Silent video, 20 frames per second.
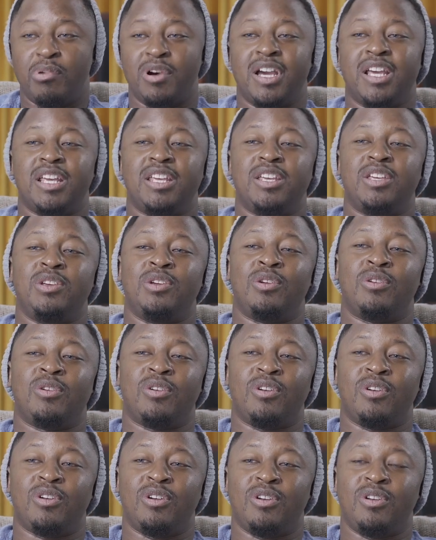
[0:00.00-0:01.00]
But
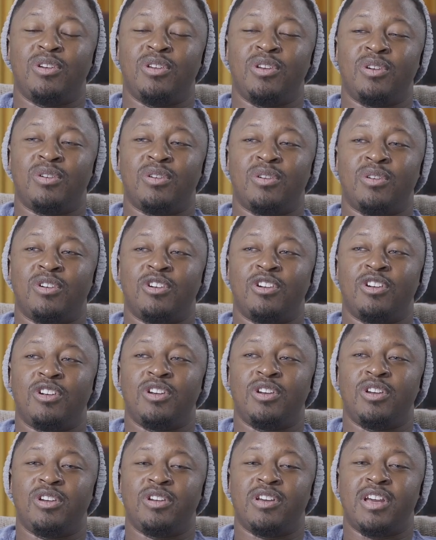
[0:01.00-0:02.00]
you're
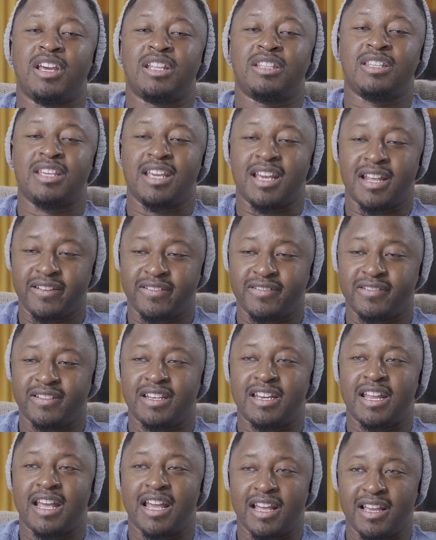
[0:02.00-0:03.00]
at the end of the
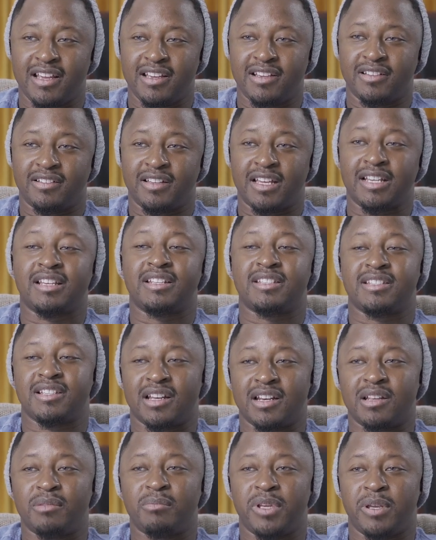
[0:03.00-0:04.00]
day, like, it's
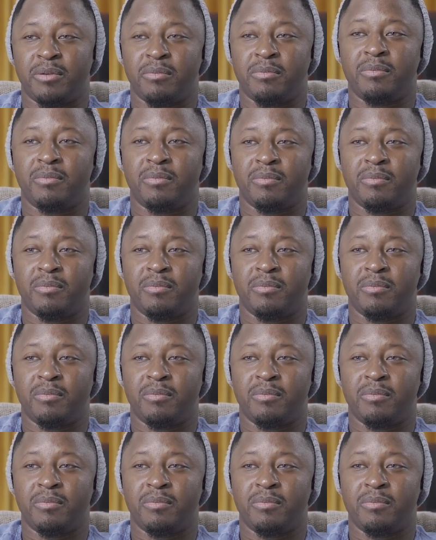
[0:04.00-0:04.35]
gonna be